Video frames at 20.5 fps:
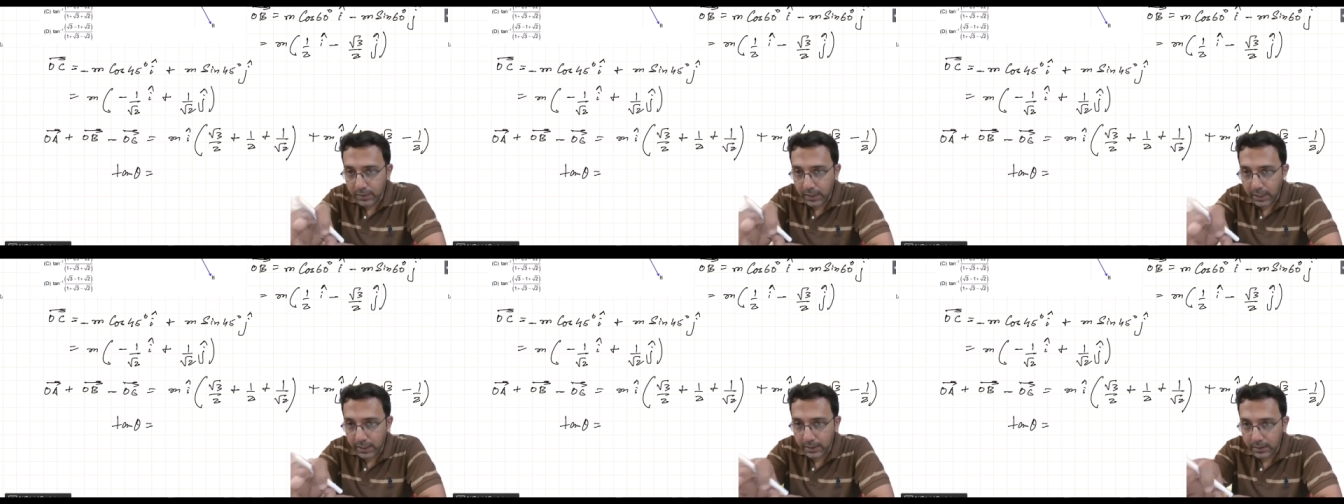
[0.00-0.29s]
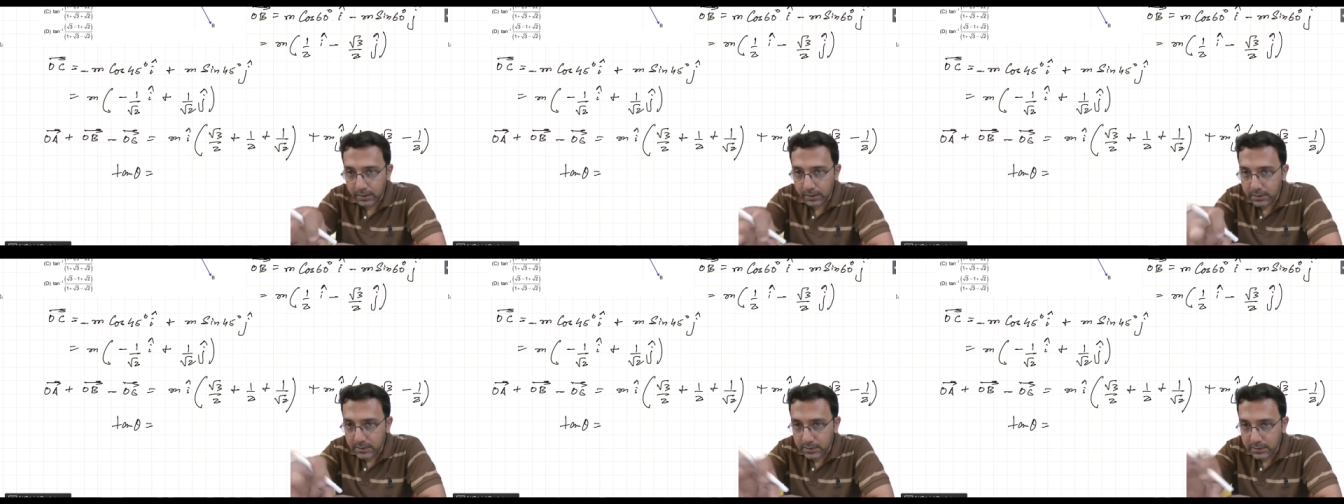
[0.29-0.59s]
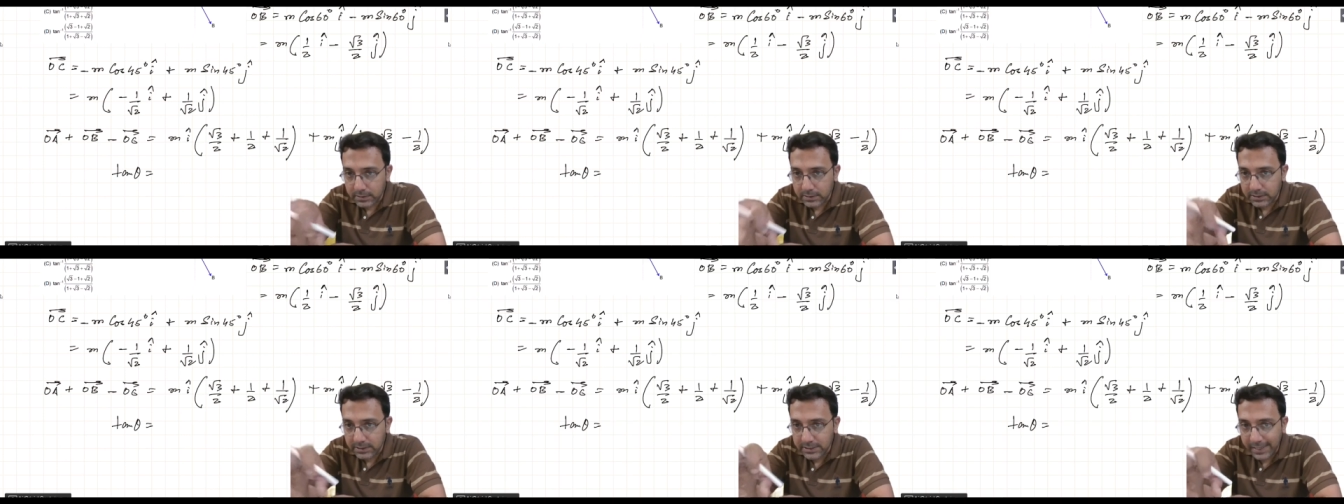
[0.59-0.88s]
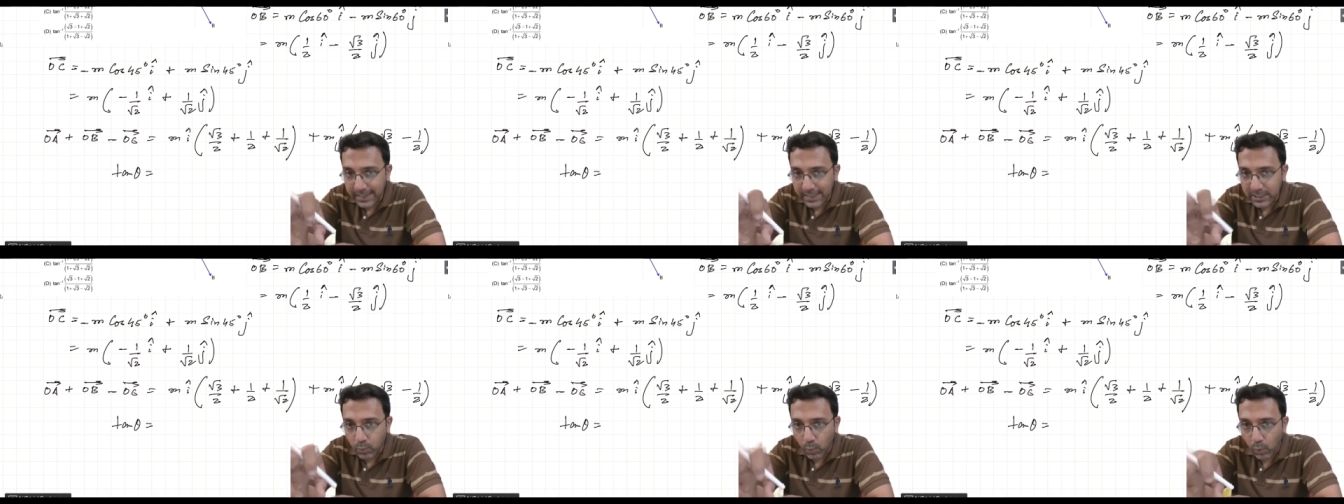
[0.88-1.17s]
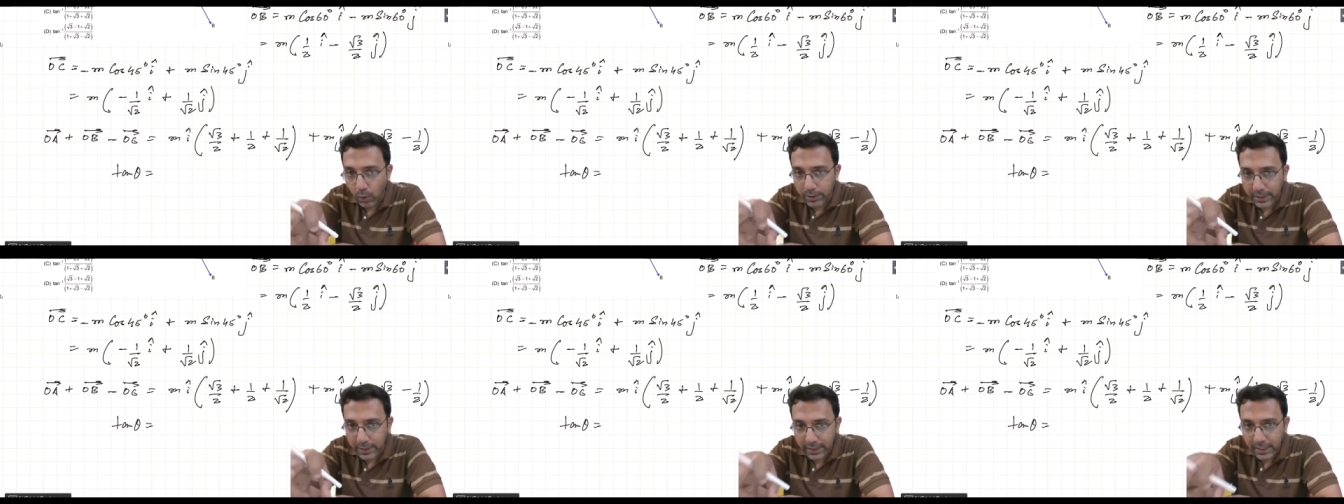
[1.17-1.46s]
that jth
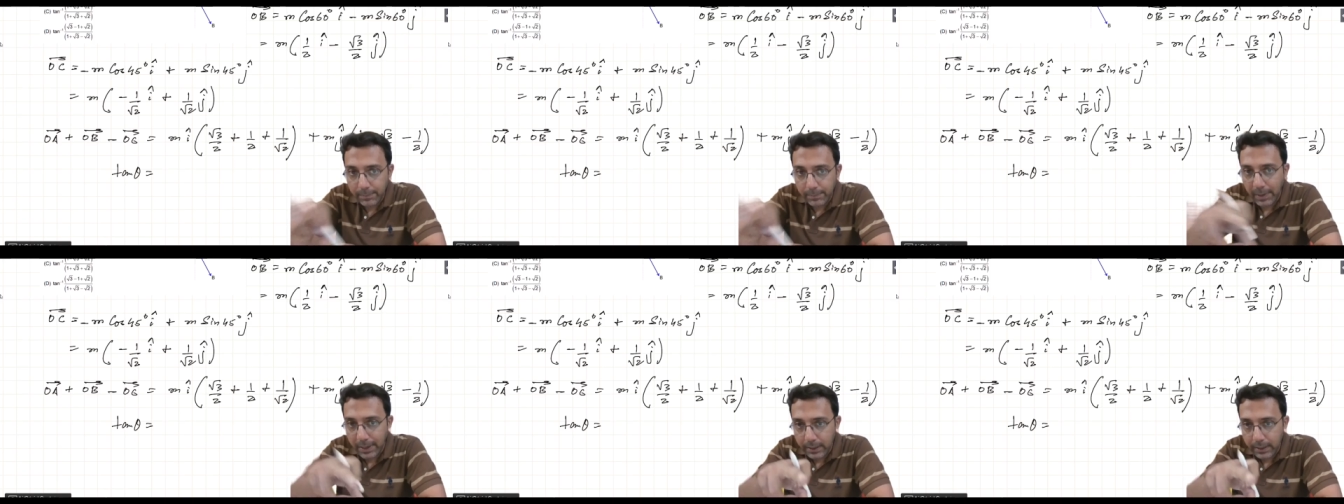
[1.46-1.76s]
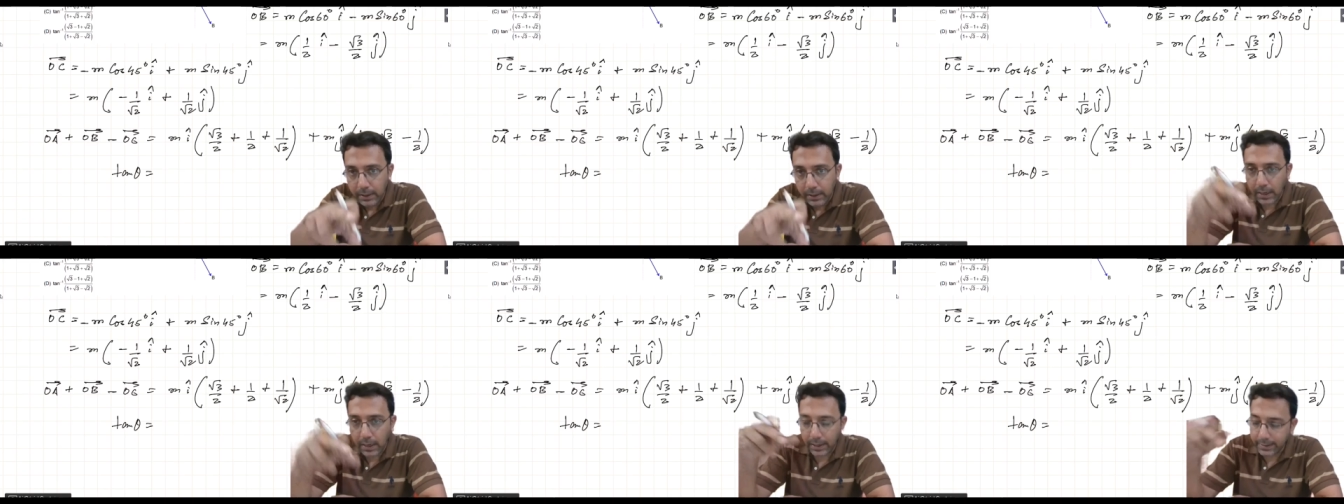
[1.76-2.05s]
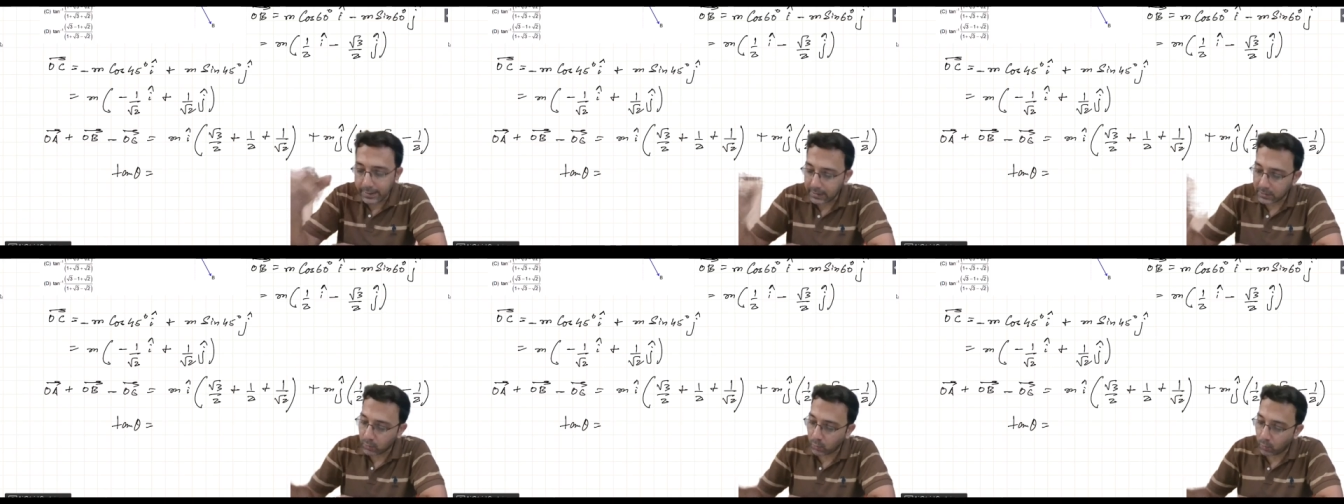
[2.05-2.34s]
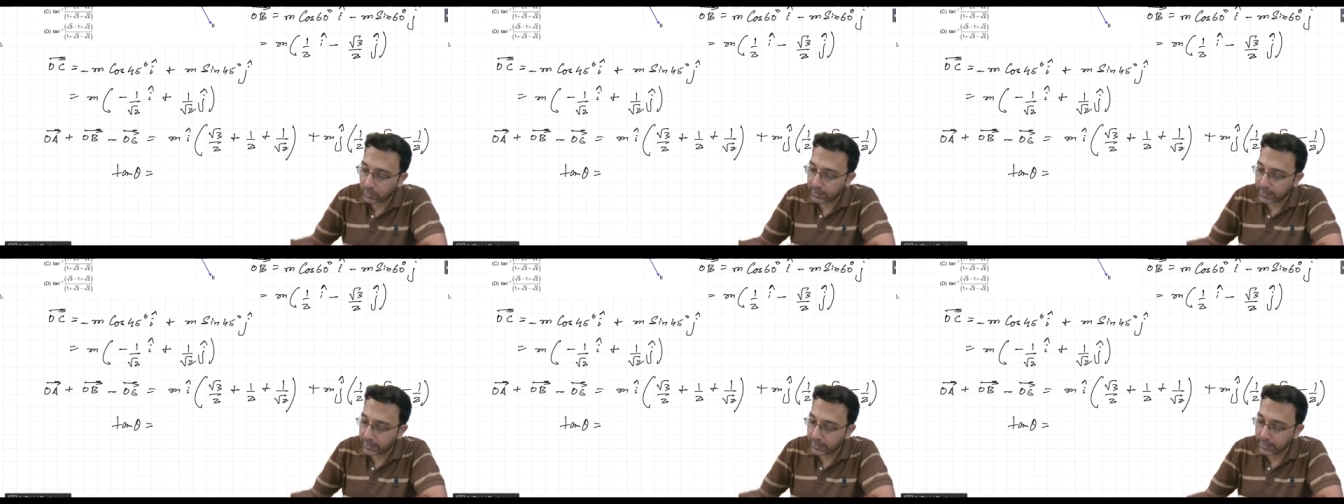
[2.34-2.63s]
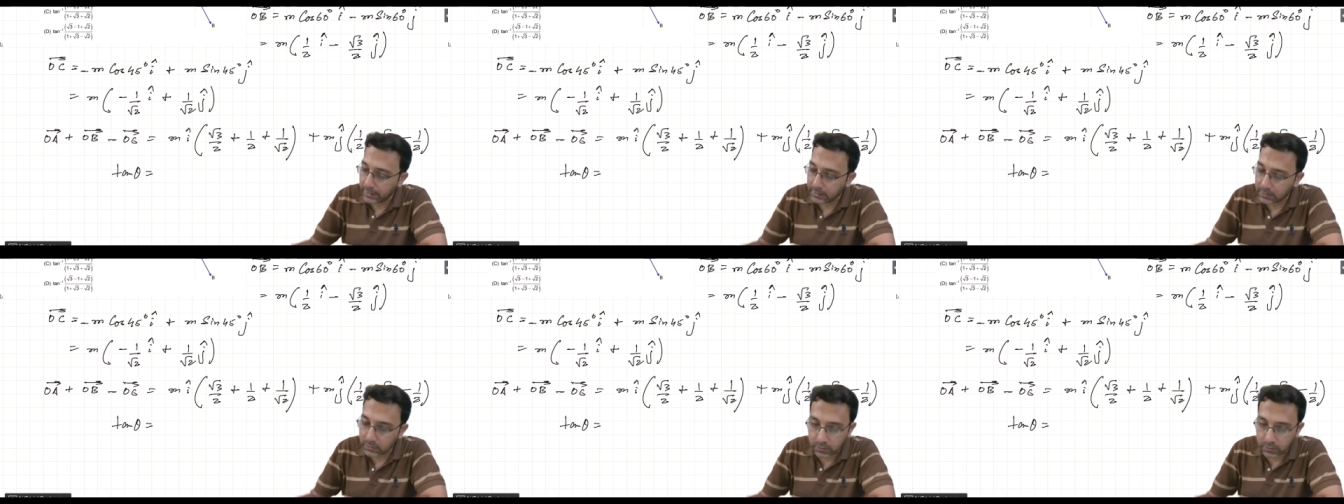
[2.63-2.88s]
quantity by ith quantity.